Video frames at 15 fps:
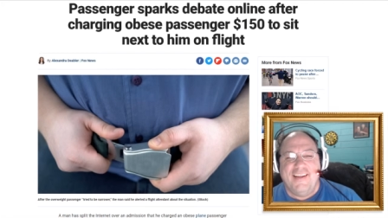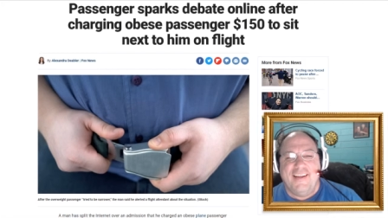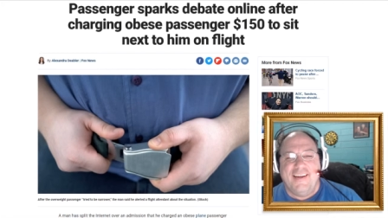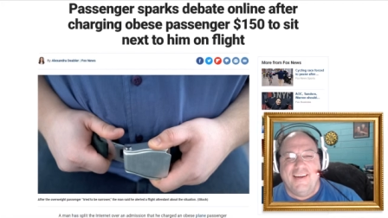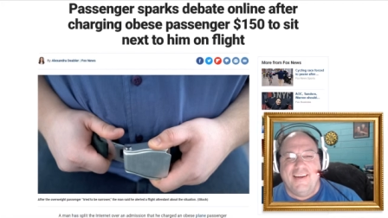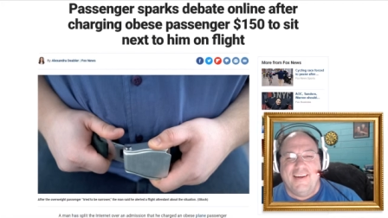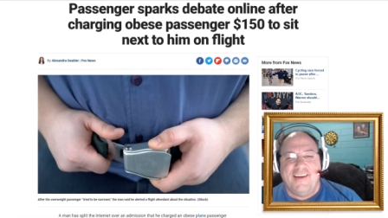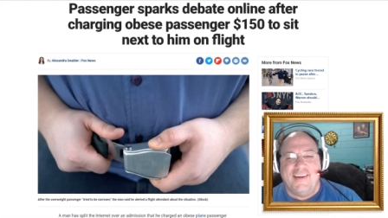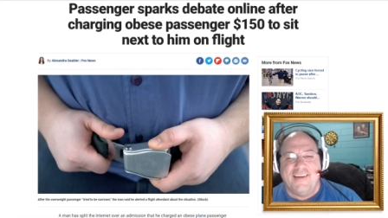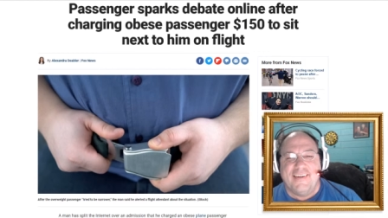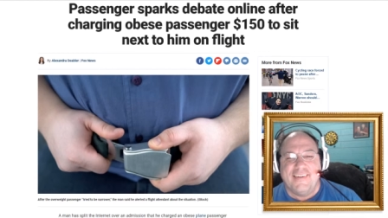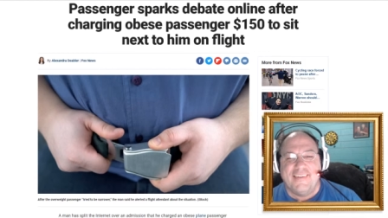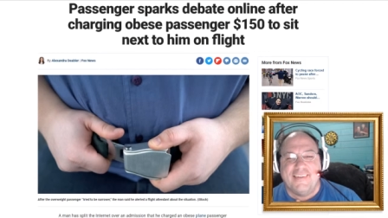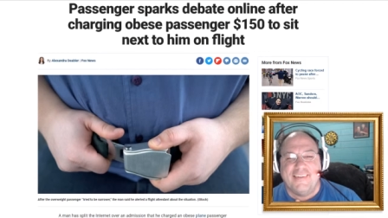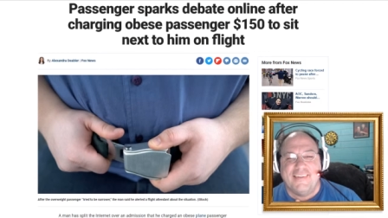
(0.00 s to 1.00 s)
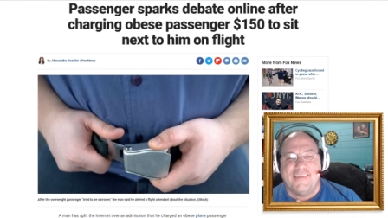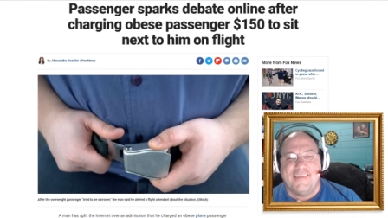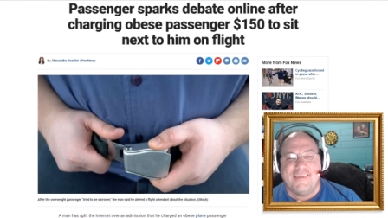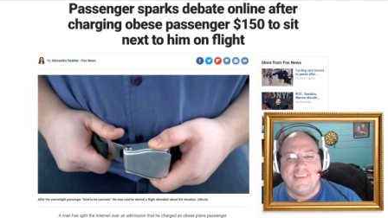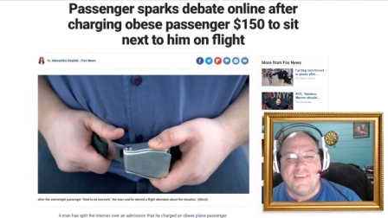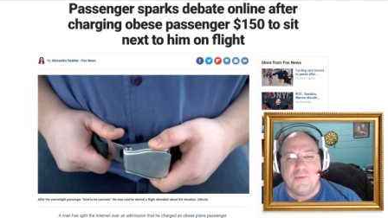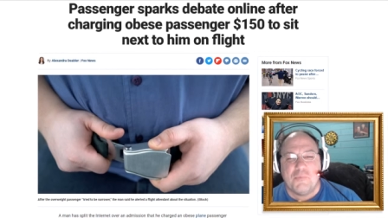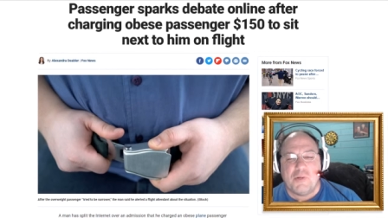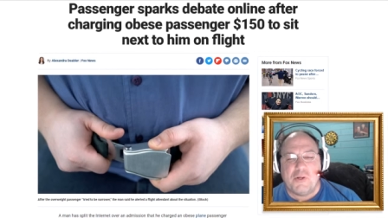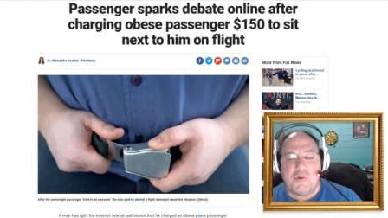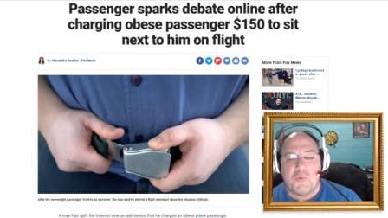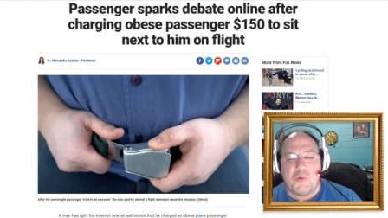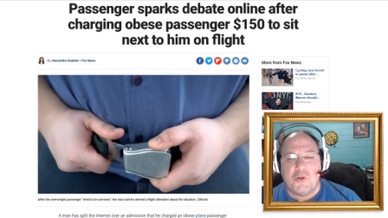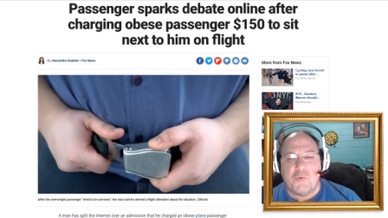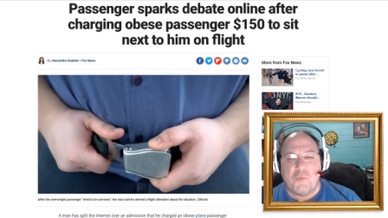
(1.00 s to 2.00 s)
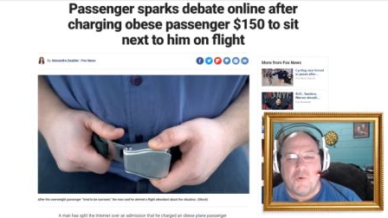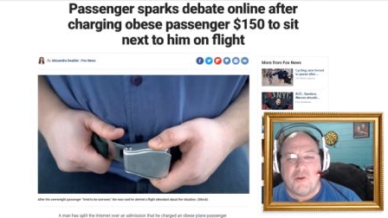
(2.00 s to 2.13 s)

Uh, you're probably wondering where